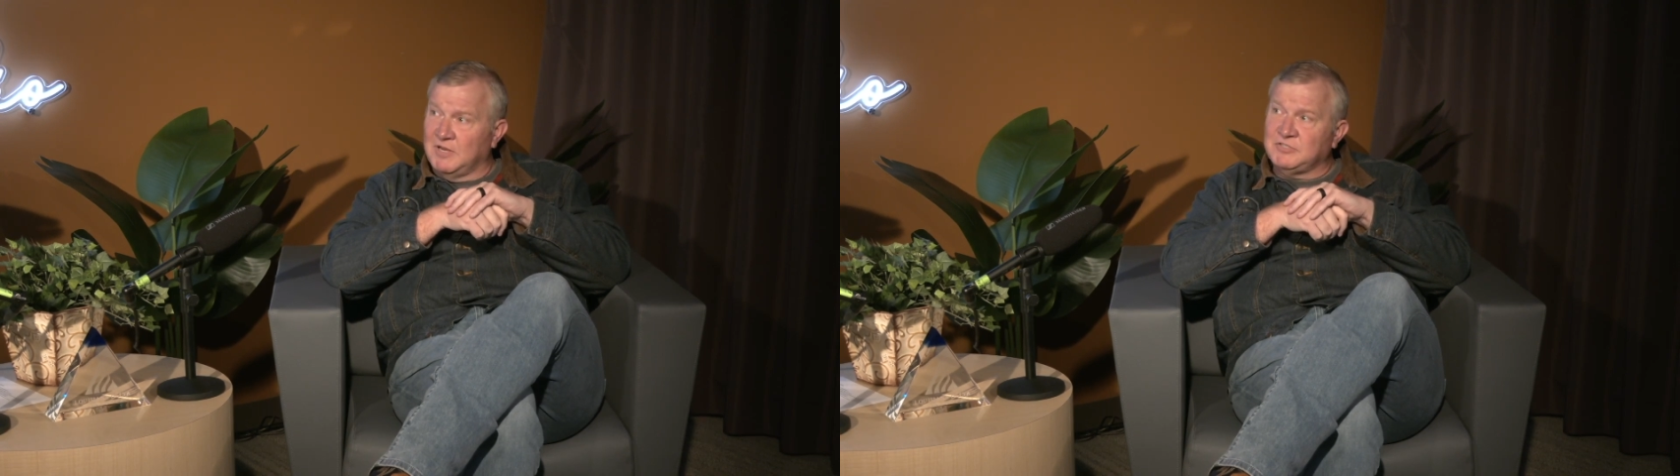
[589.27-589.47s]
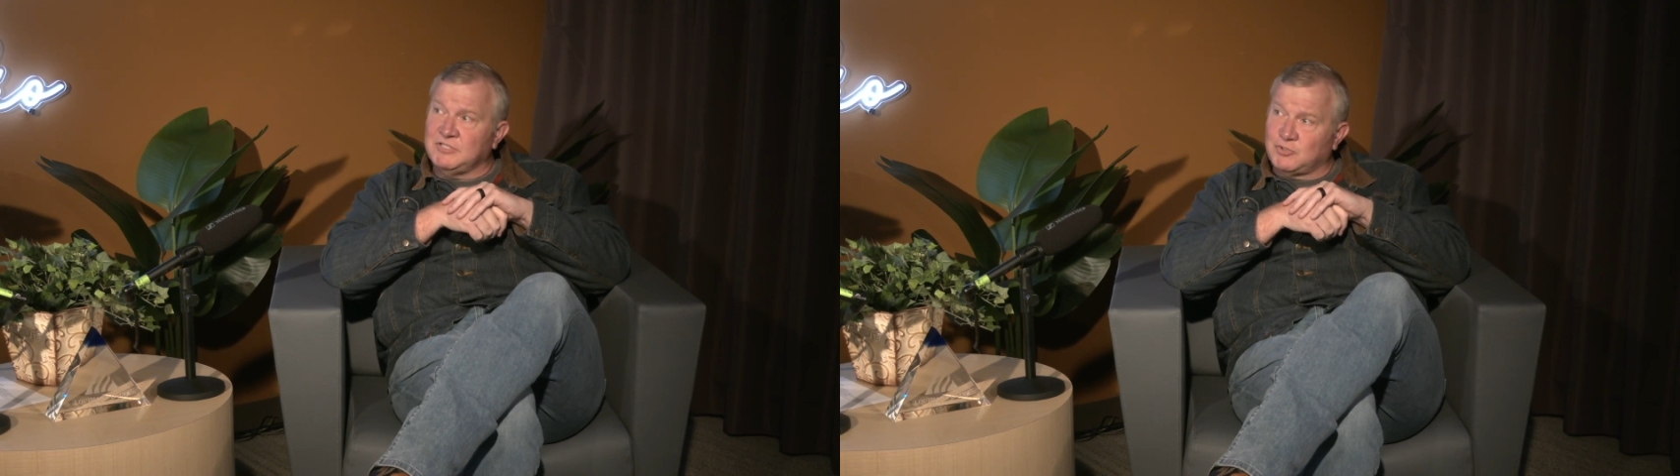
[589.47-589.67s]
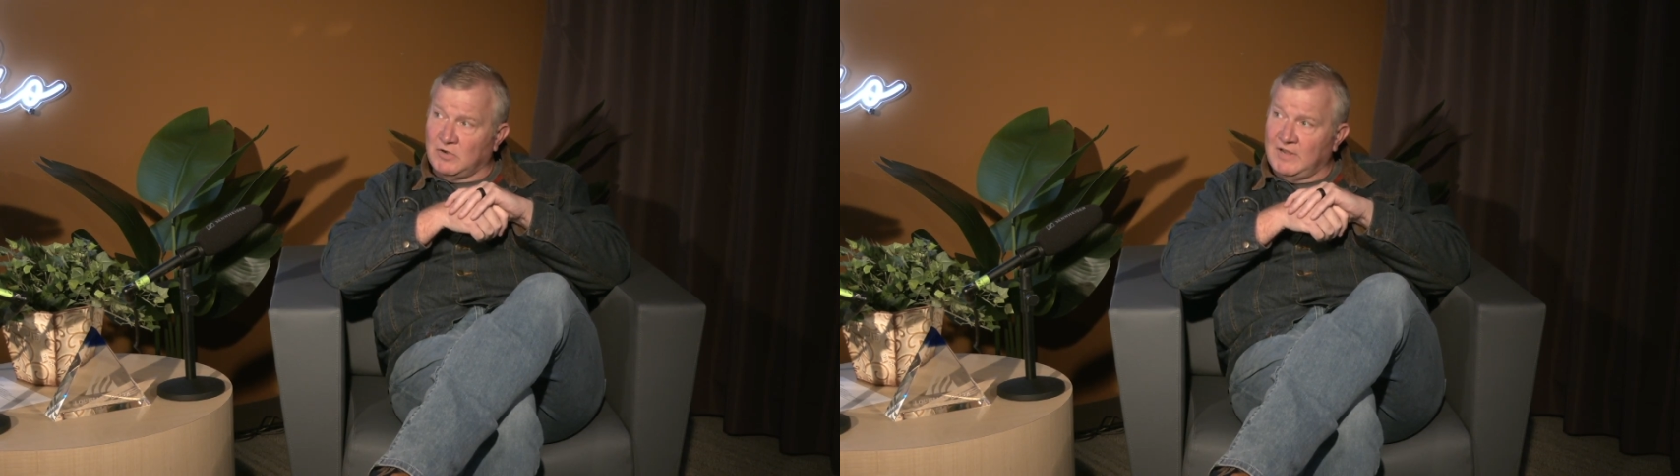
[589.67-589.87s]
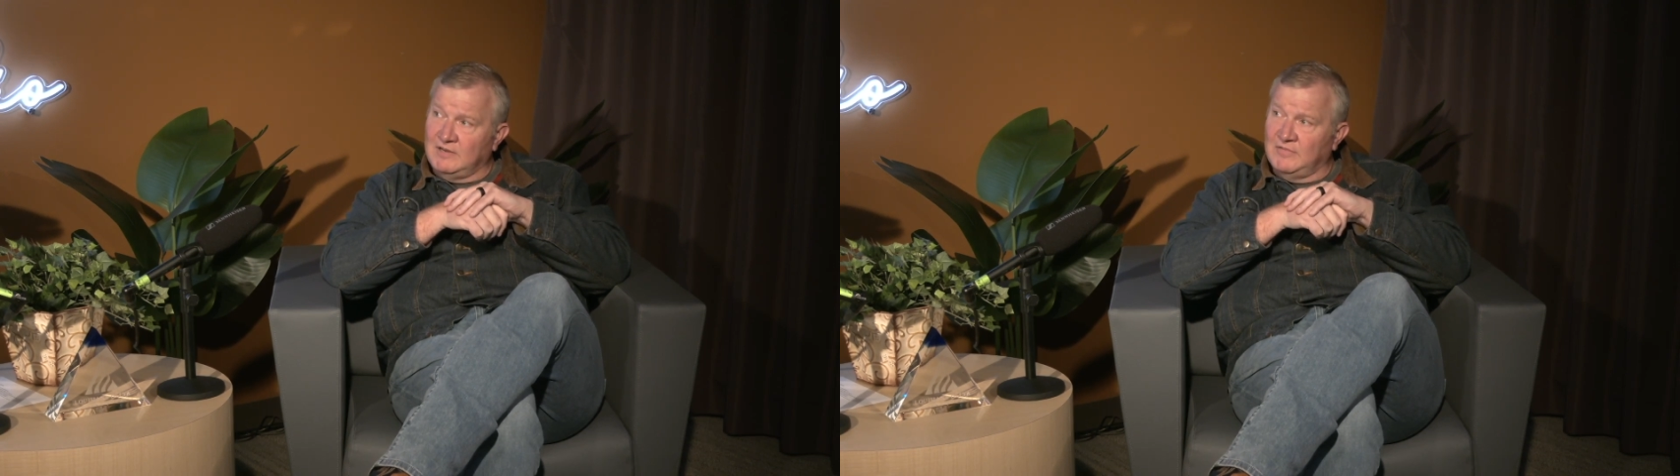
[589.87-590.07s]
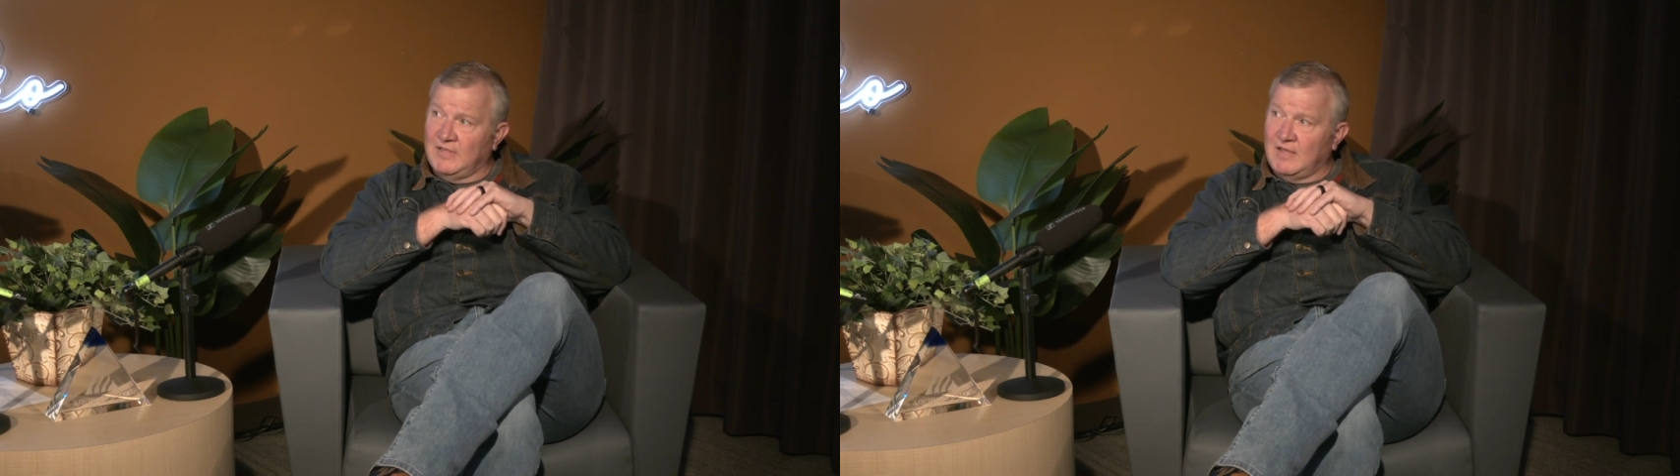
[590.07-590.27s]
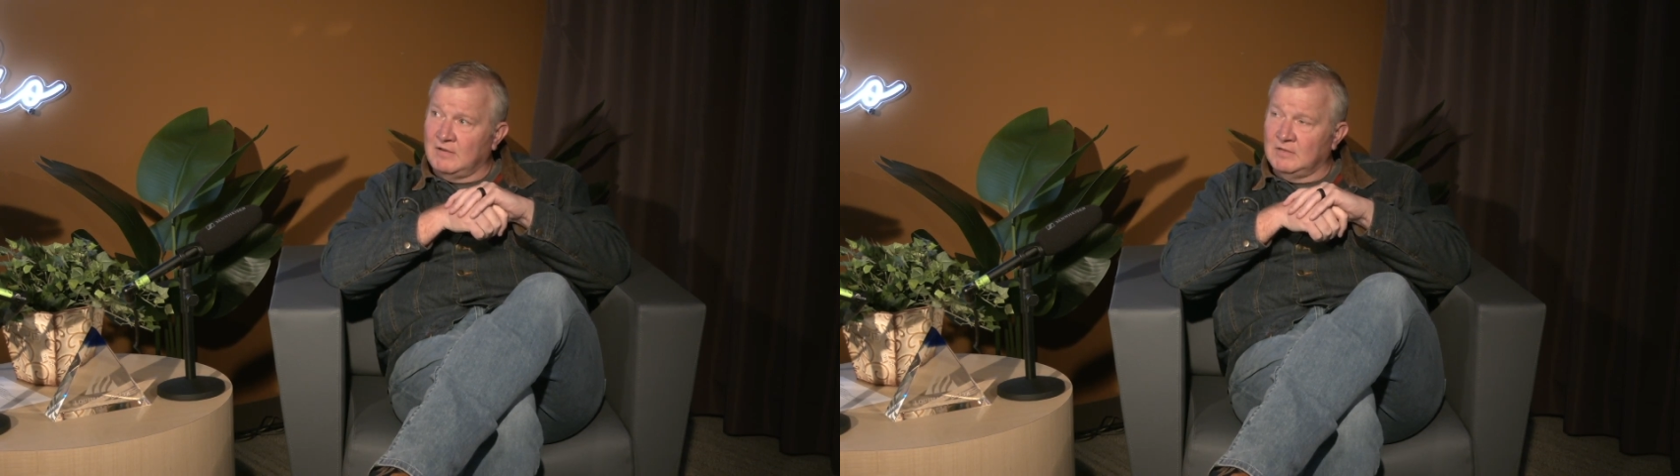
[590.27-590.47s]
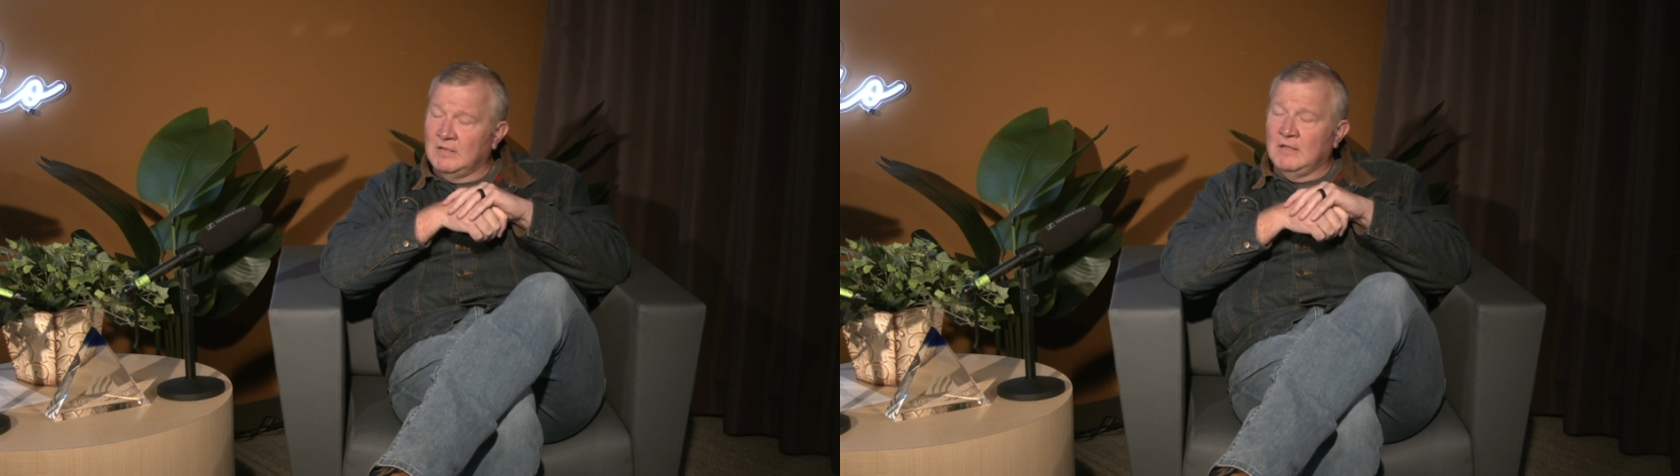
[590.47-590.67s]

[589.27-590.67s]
specially trained in that.